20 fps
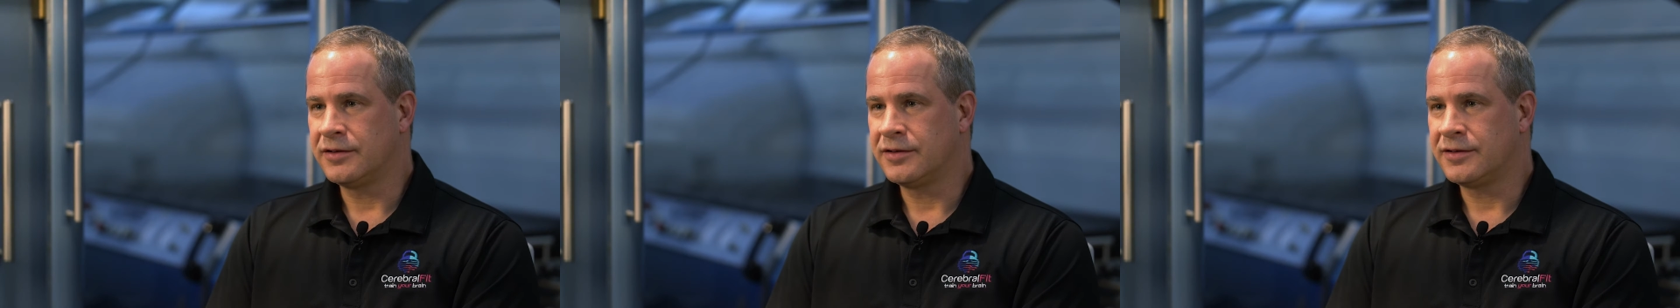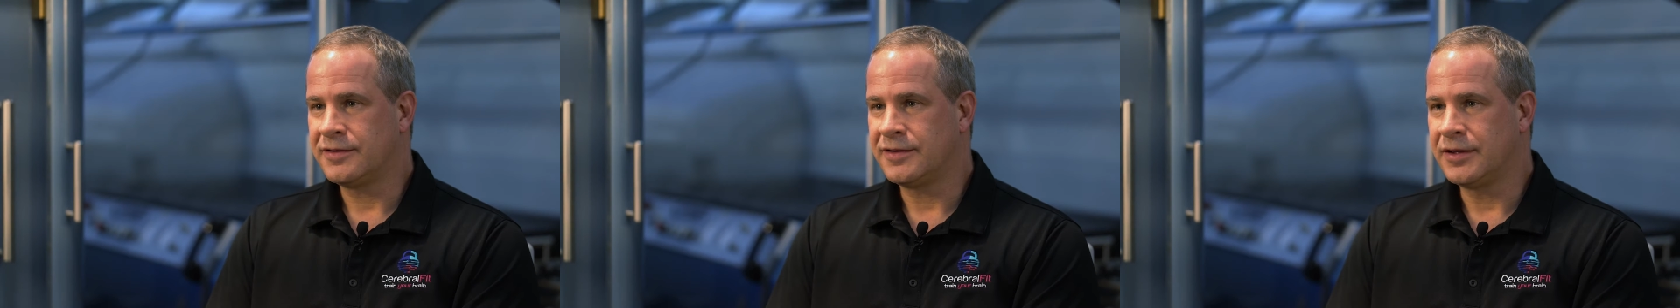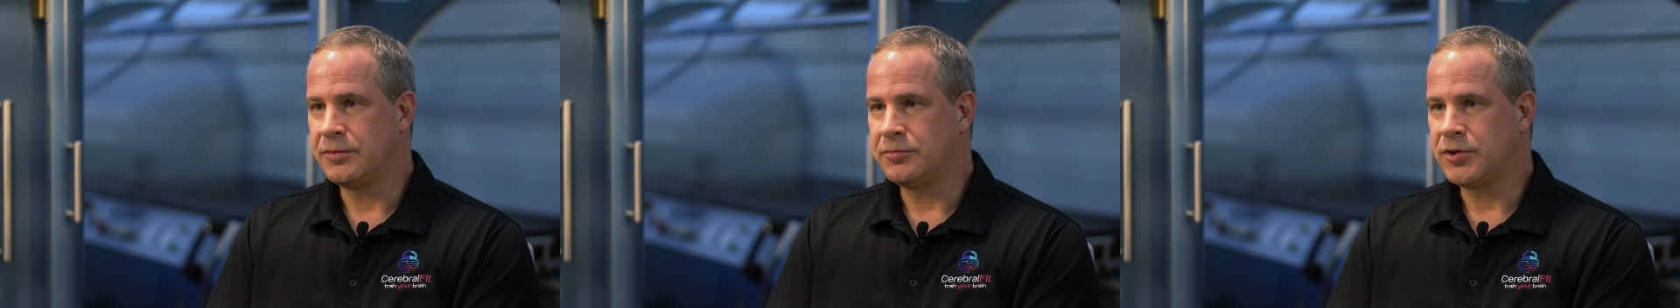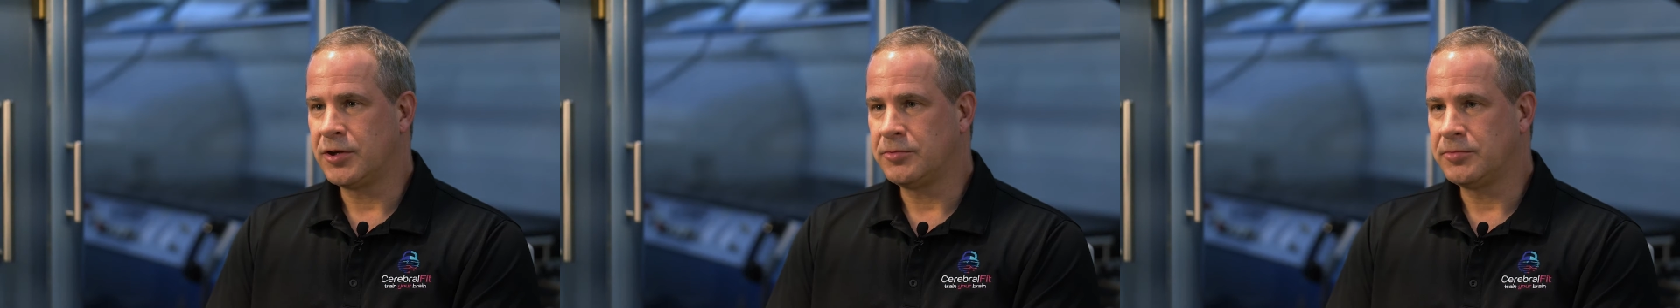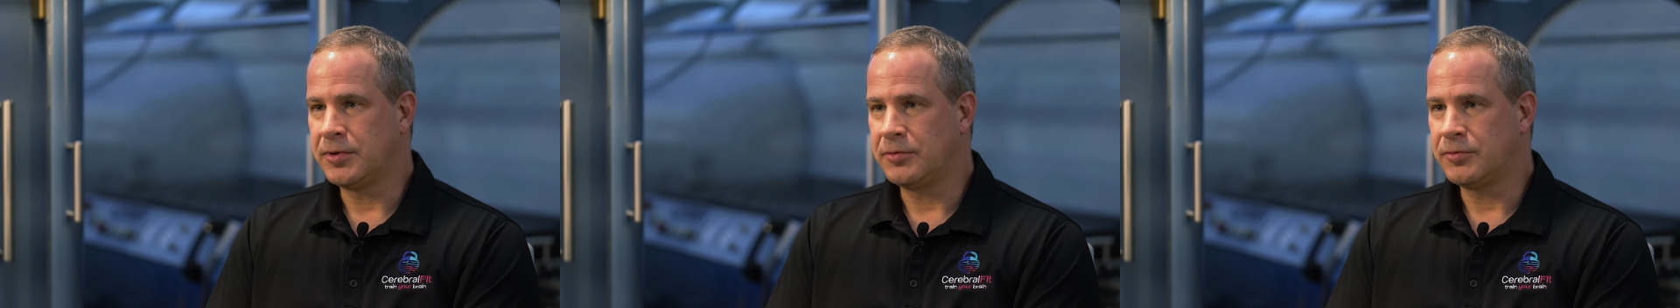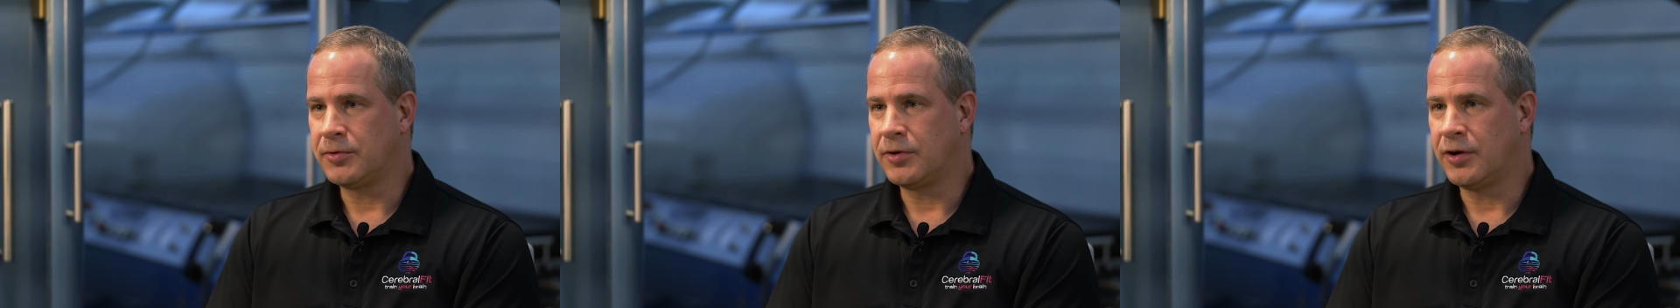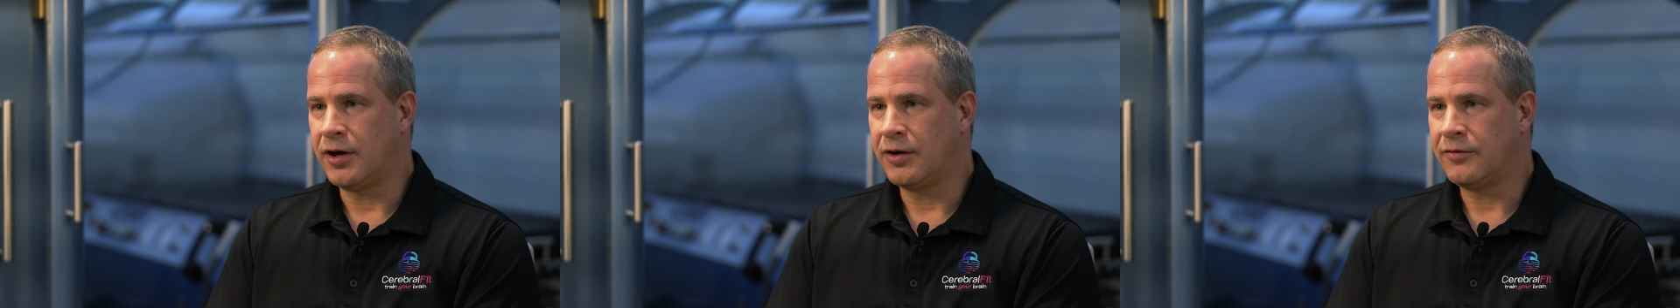symptom and
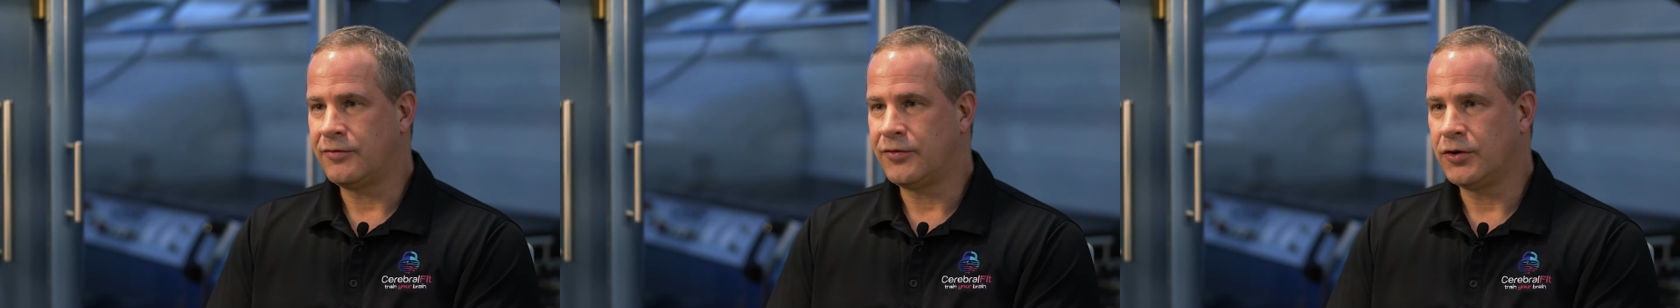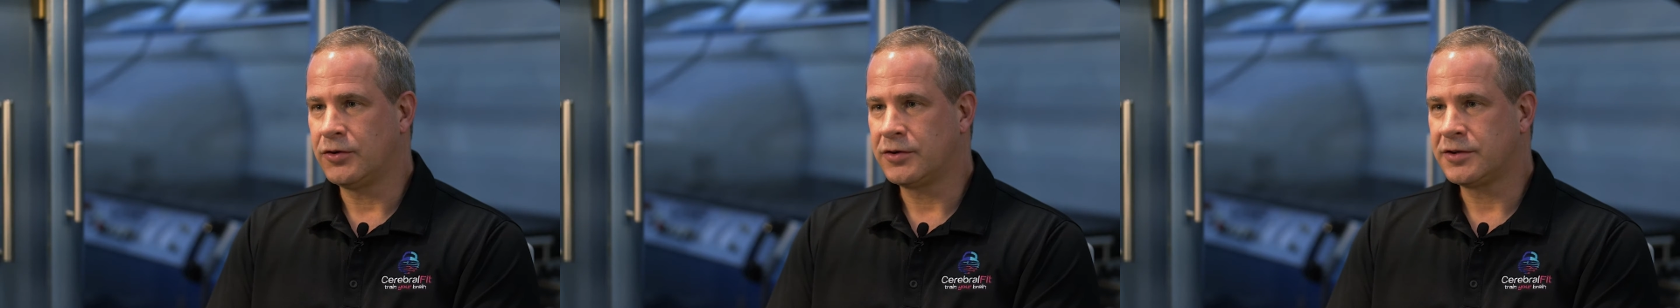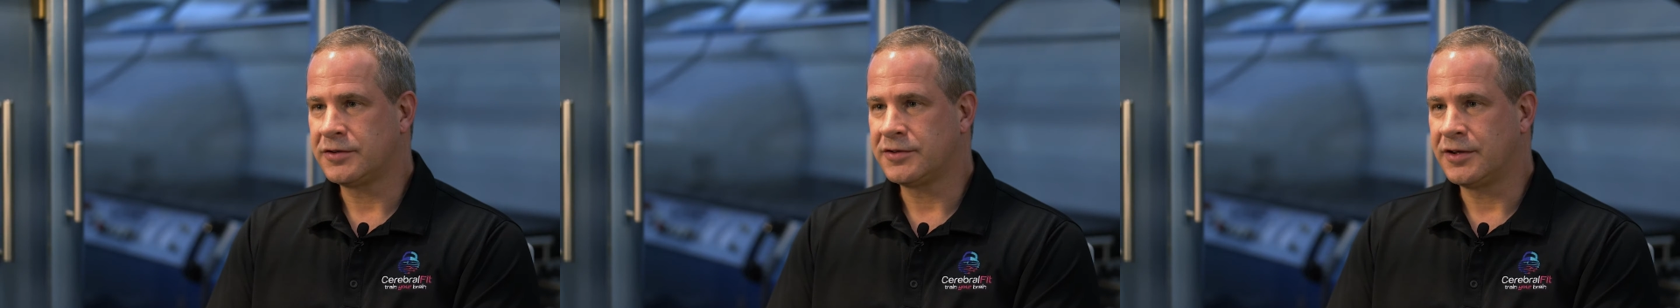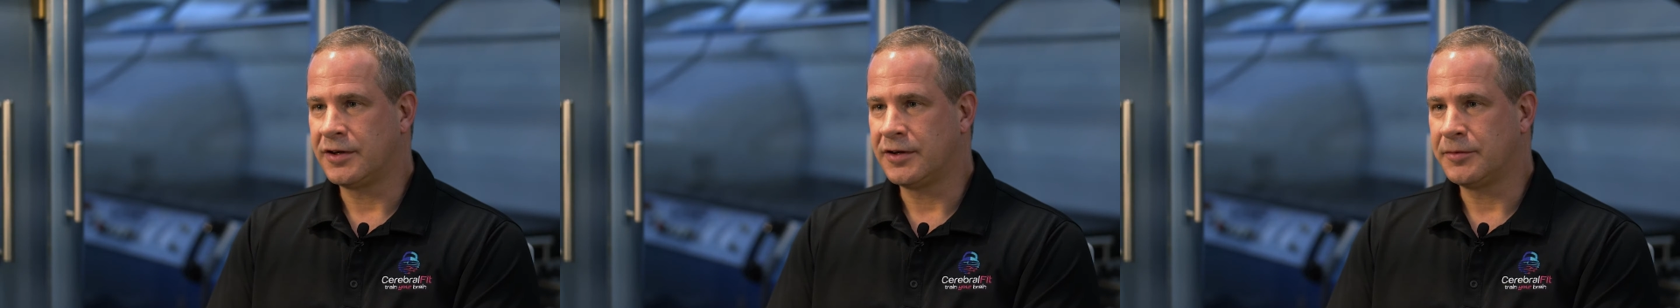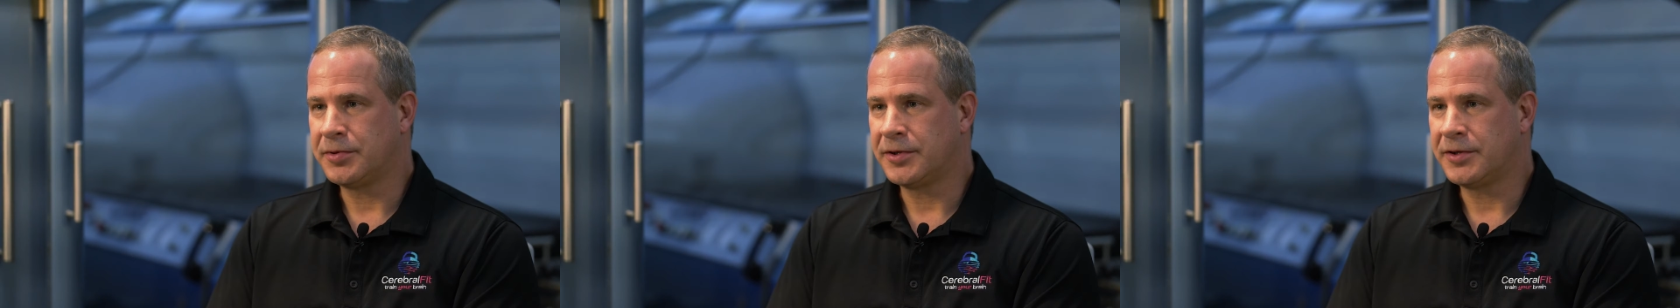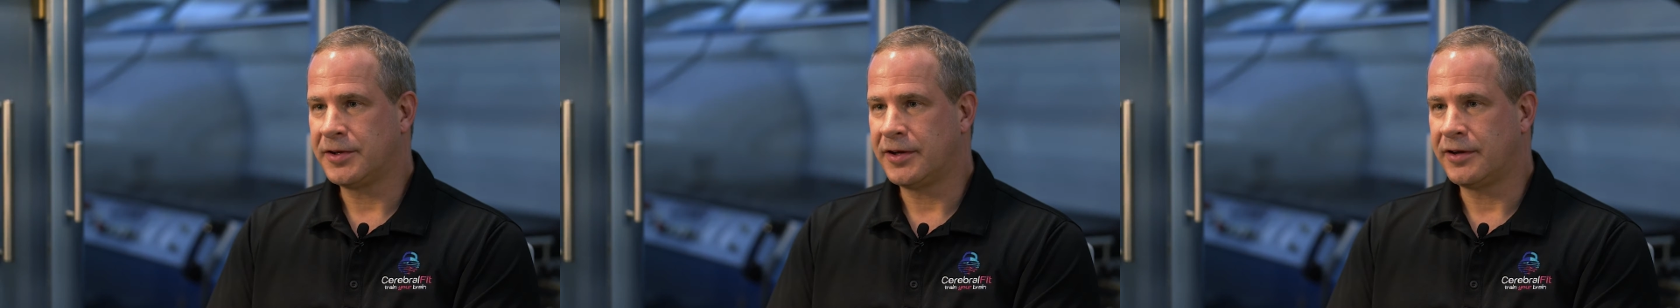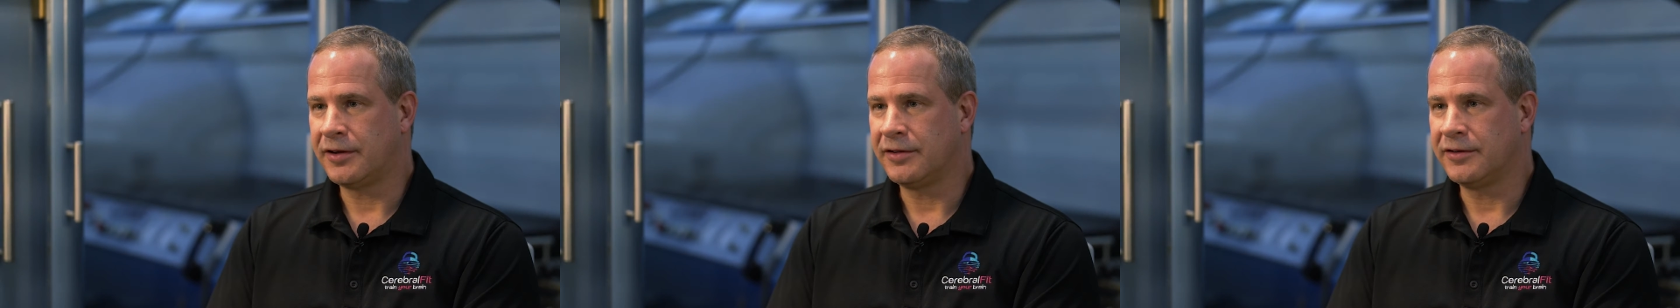we're not focused on a
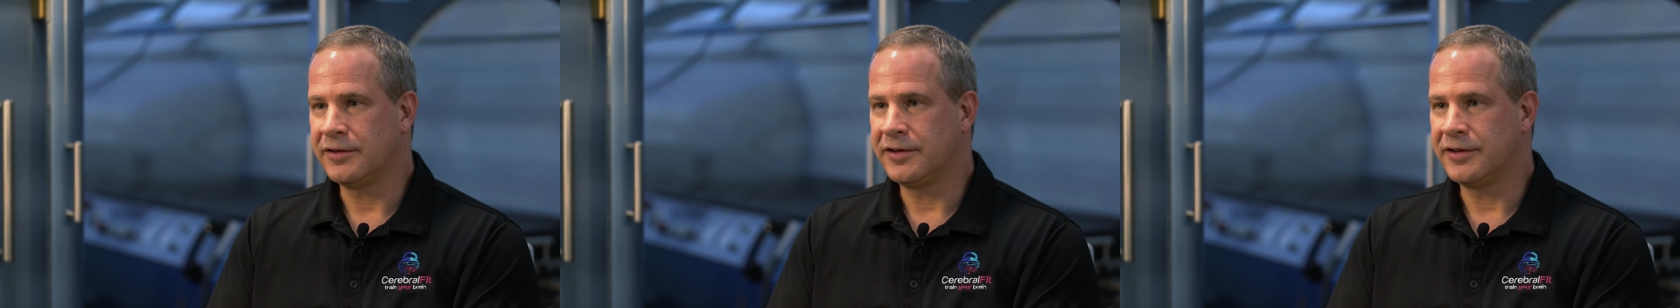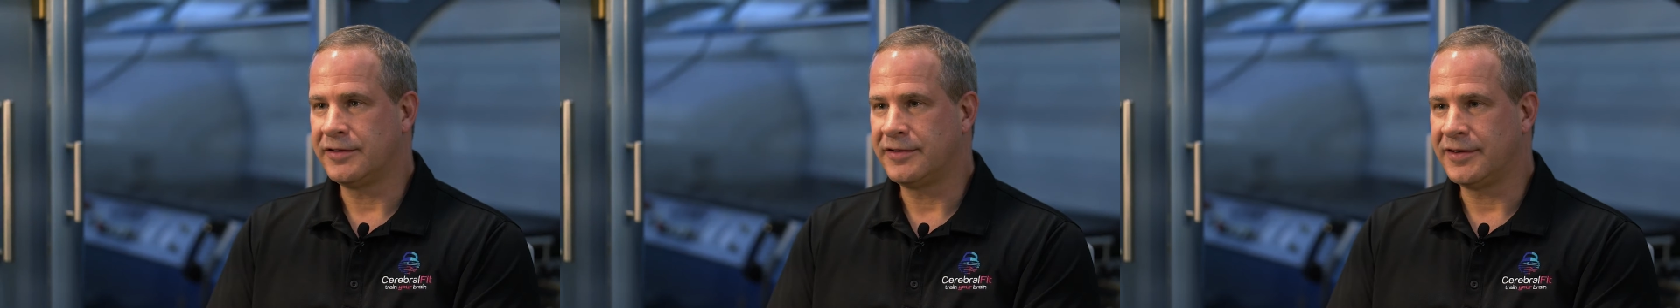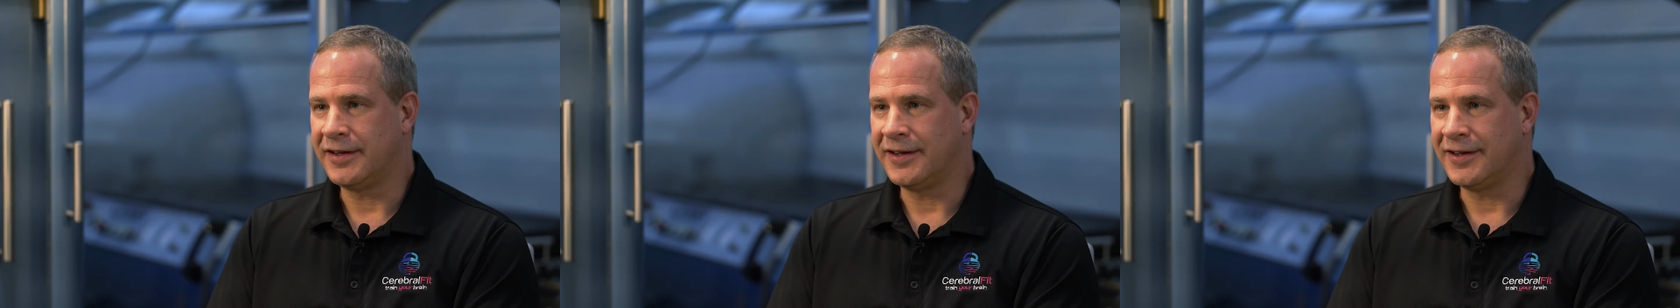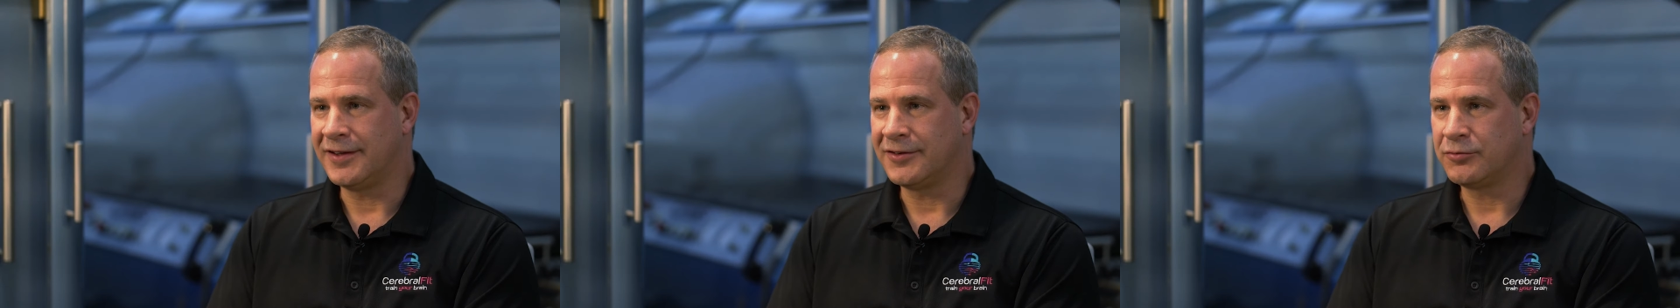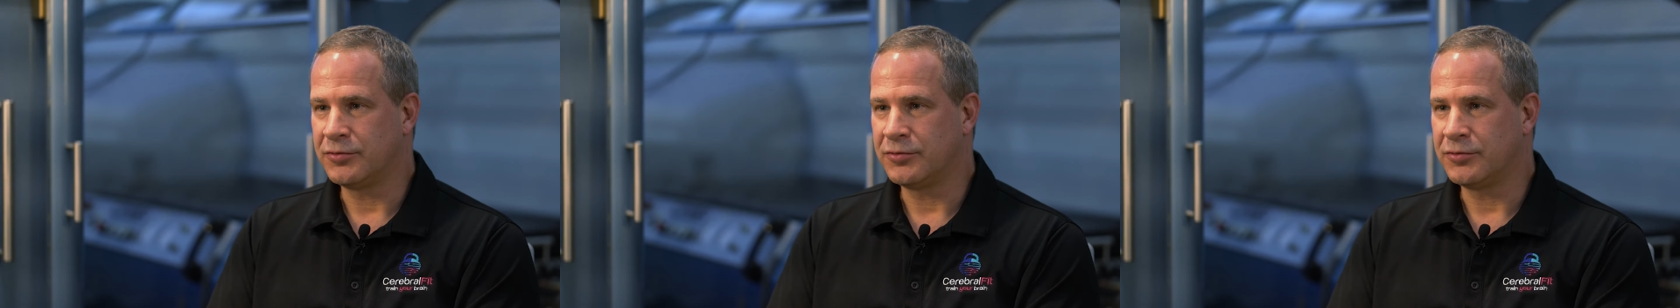particular disease.